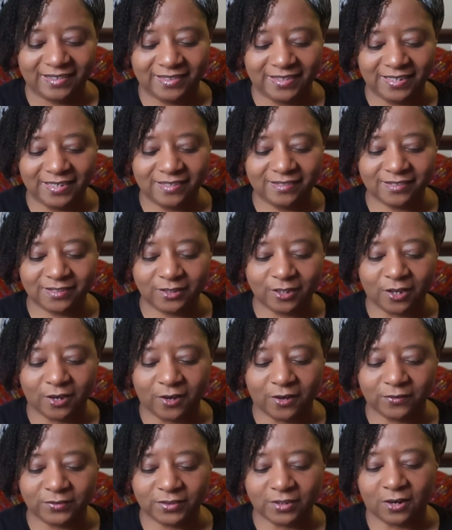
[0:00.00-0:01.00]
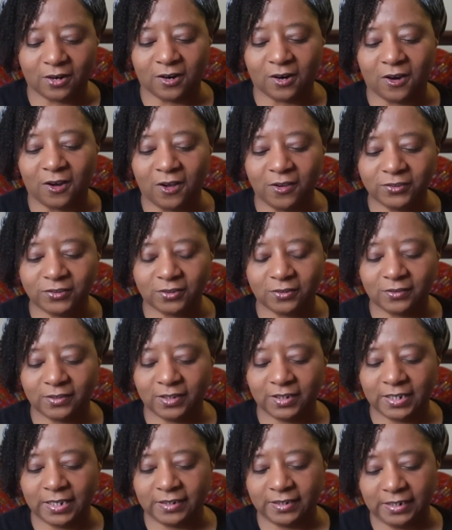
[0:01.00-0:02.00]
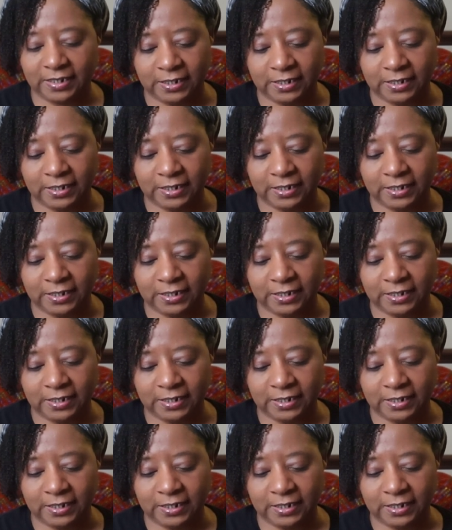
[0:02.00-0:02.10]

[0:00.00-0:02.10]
These cloths are also an